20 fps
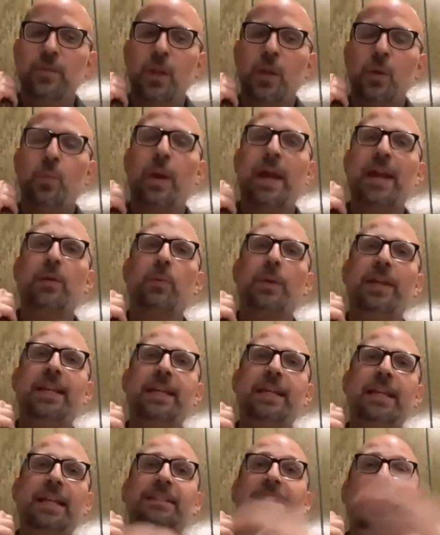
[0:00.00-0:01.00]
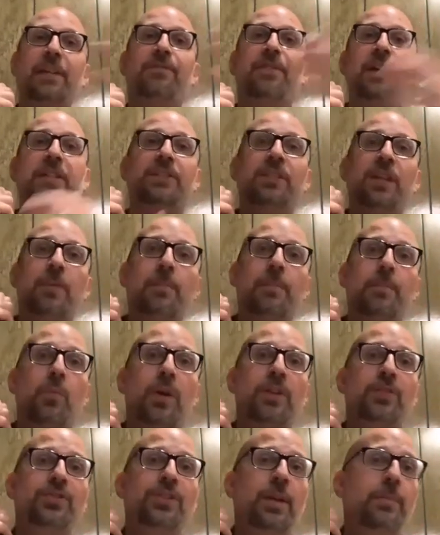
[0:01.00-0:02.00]
where we can identify some
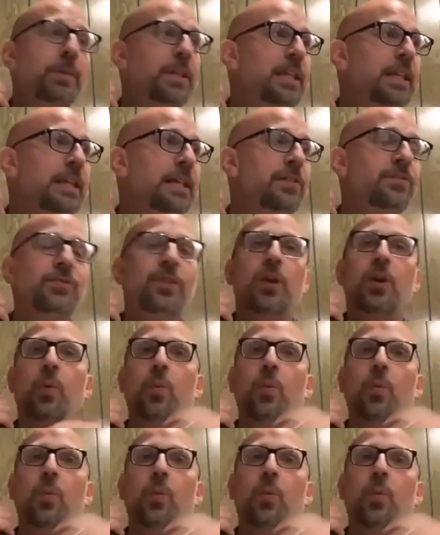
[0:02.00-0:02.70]
where somebody is,